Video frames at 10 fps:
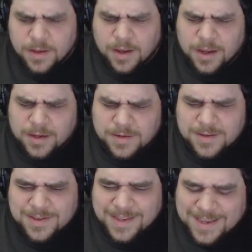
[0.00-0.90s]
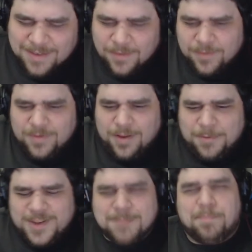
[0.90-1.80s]
like
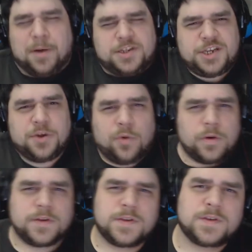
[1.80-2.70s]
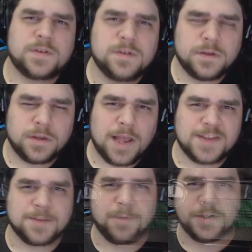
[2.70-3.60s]
almost like bungee cords,
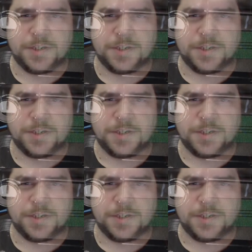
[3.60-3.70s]
elastic bungee